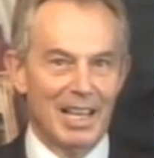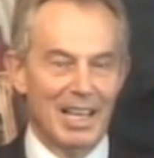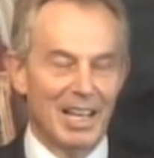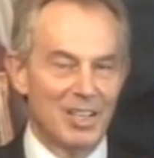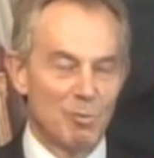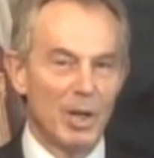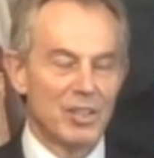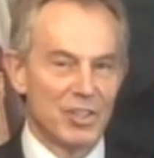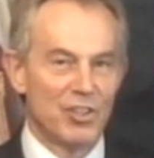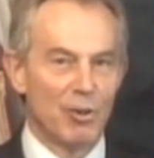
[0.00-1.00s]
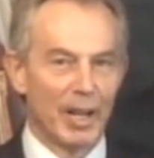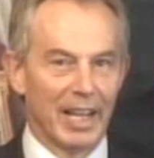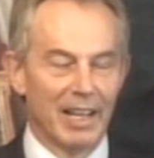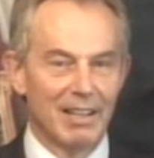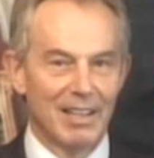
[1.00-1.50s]
as well as enjoying
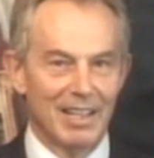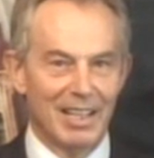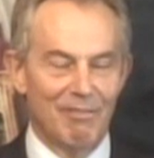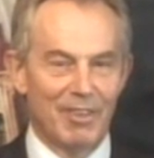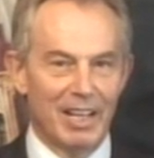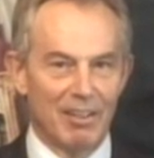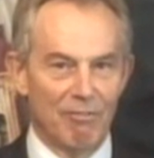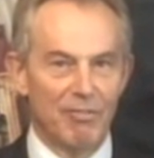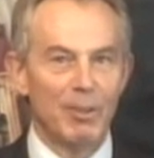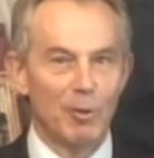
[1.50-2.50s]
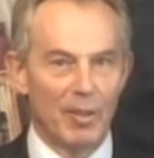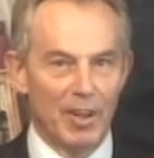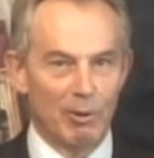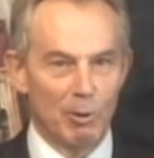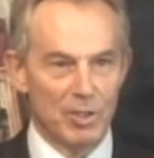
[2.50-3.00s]
it, if they can feel that
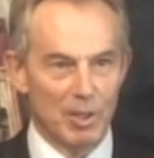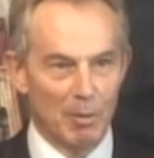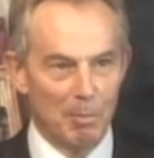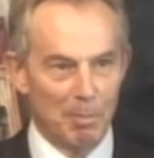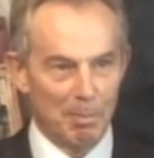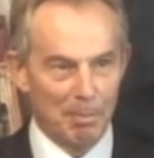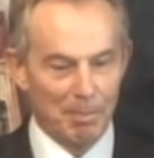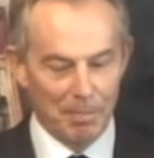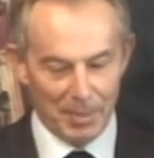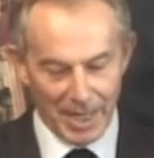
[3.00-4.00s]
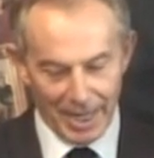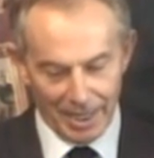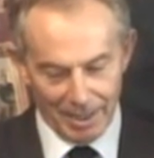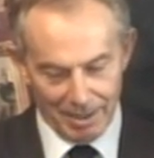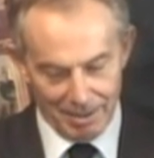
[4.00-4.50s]
they're also
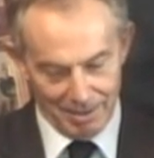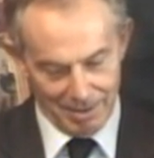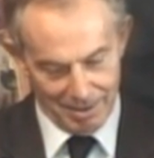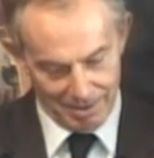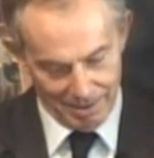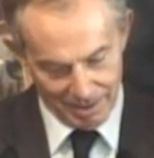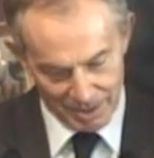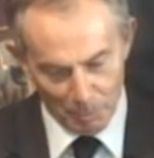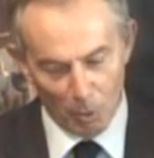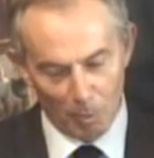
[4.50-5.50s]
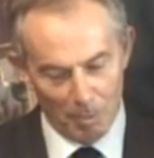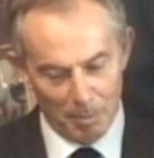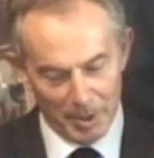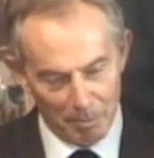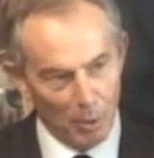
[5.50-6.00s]
playing a small
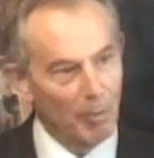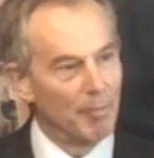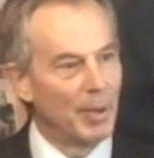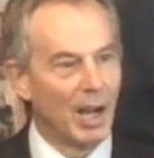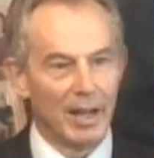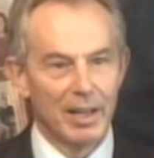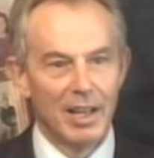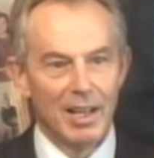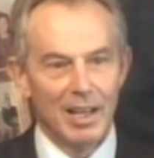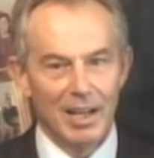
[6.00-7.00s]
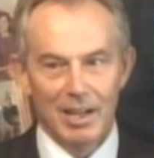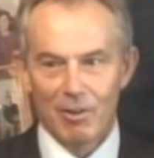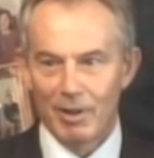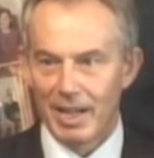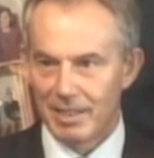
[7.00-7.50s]
but important part in
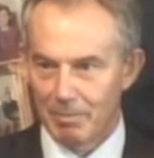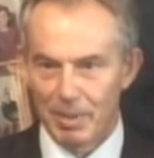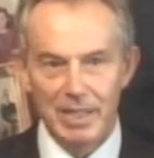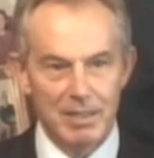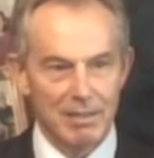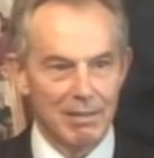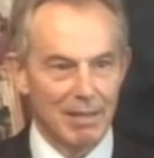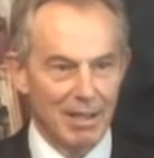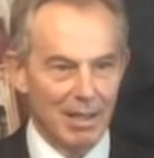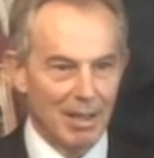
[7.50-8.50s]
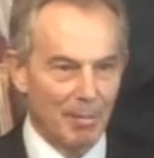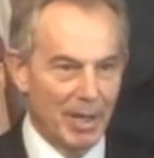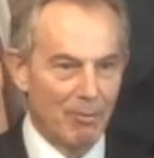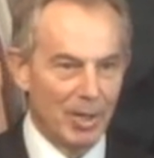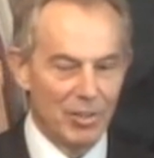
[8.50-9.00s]
creating peace, a
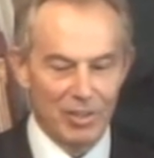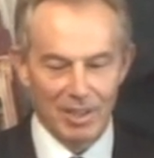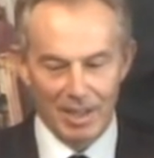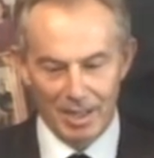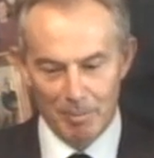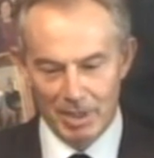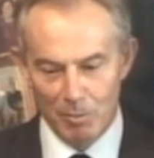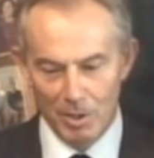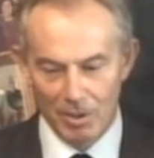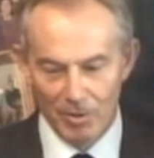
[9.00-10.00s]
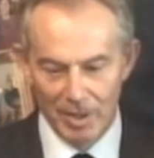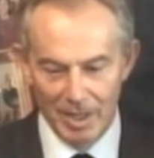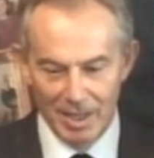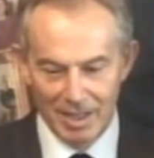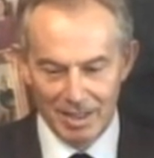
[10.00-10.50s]
better region, and a better world,
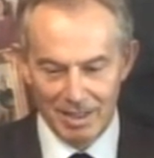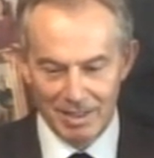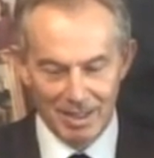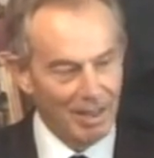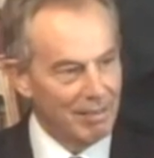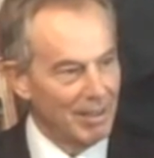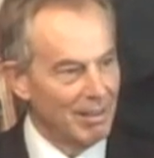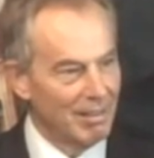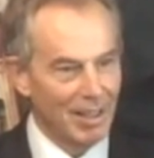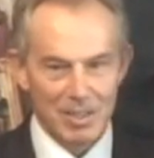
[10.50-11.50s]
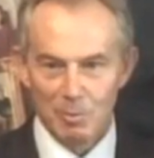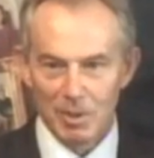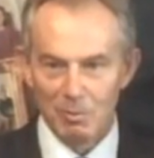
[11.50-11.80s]
then I think that's what